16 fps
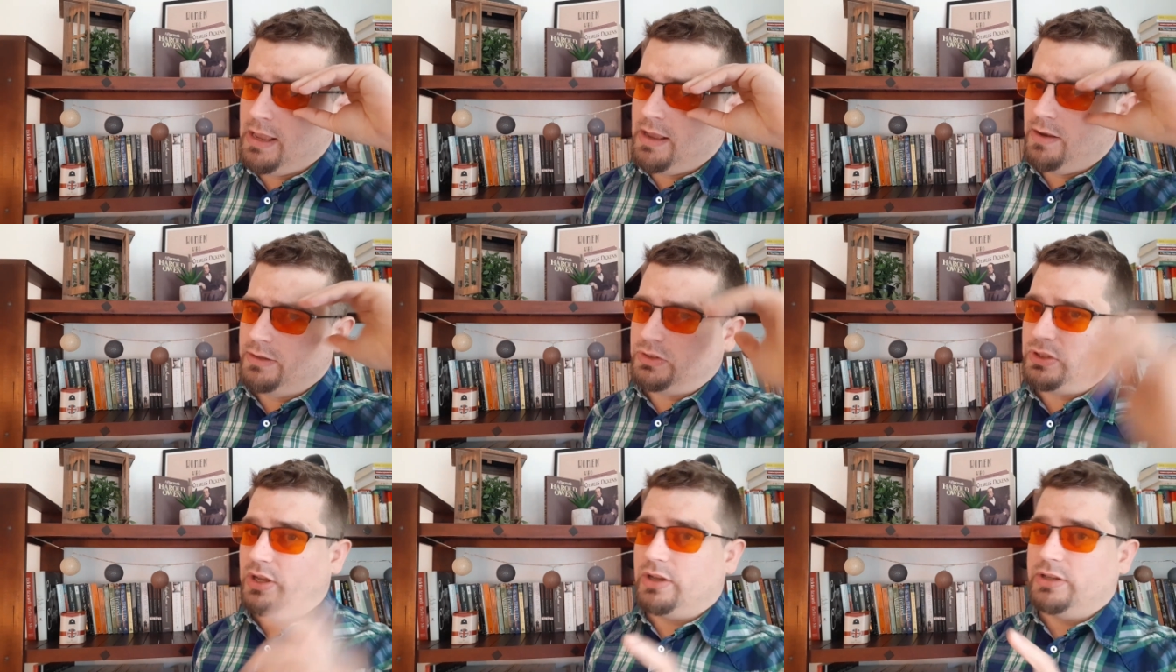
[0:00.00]

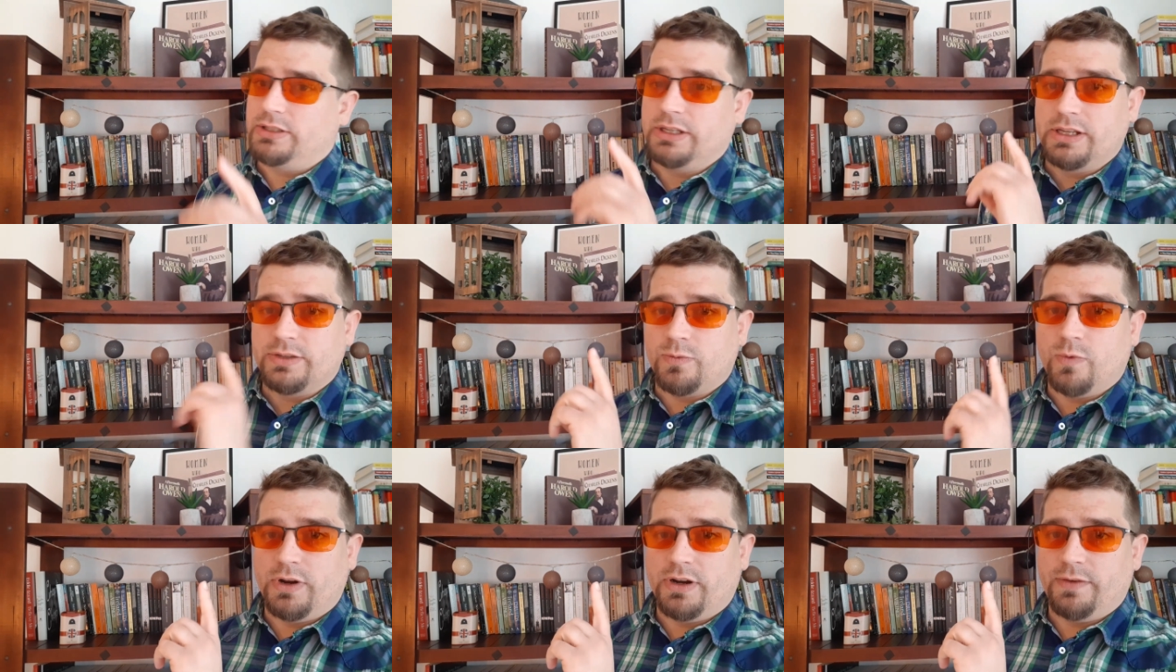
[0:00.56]
Starting is
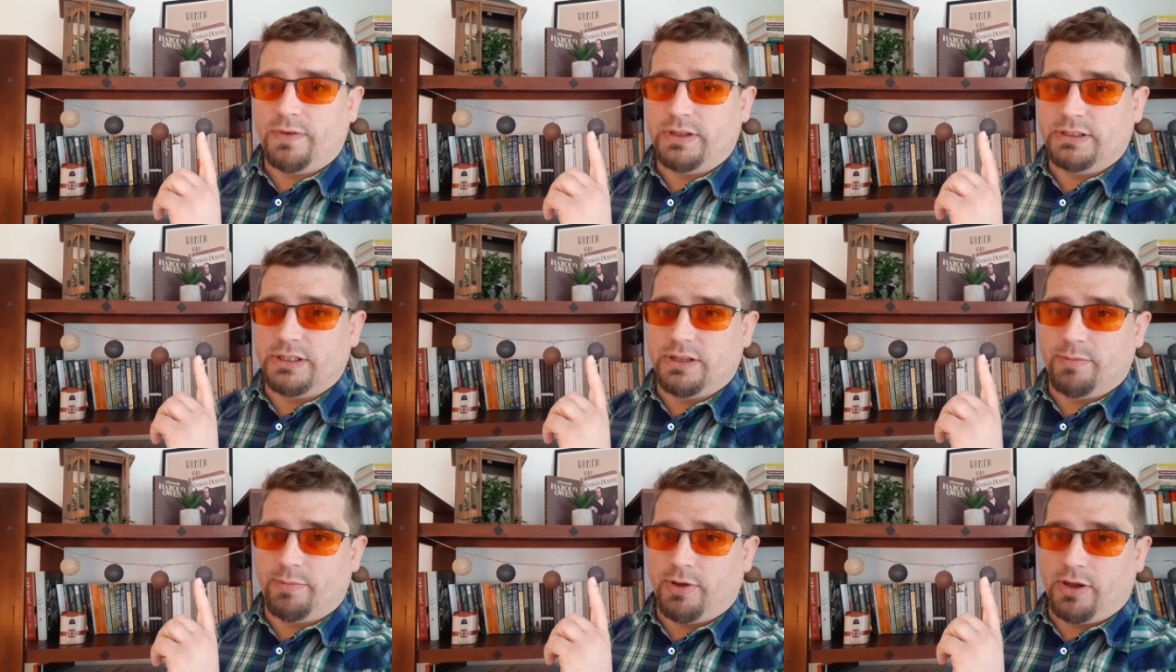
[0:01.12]
one event in
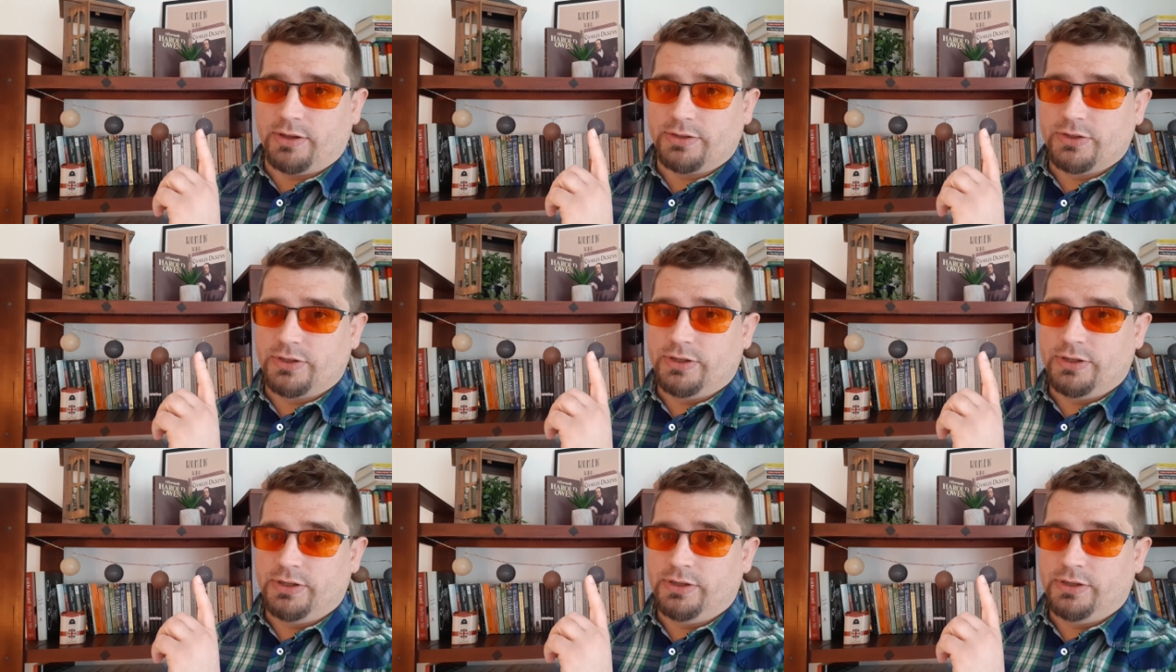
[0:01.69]
the past.